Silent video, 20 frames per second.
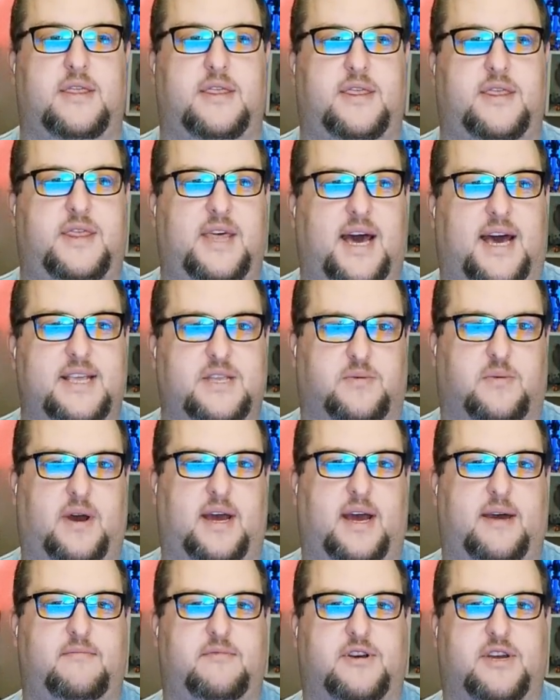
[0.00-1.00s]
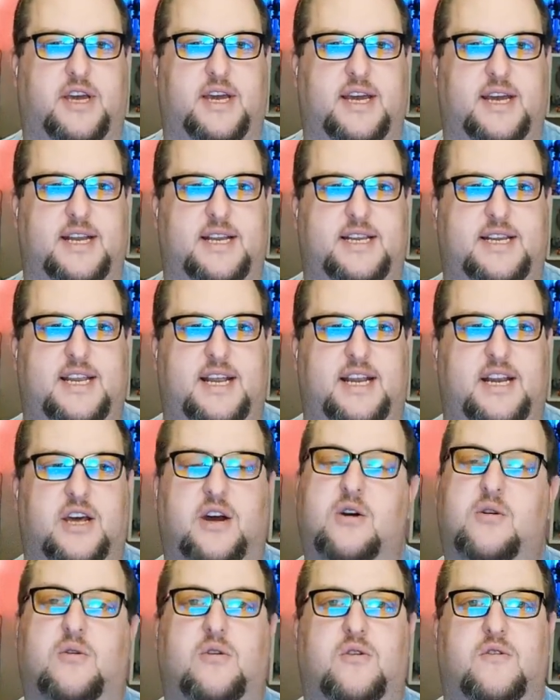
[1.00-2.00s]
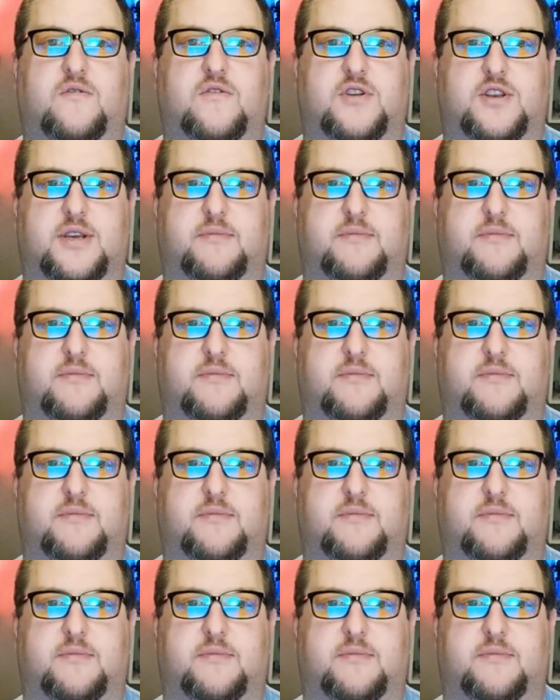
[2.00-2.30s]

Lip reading: that's why I'm looking at Deno over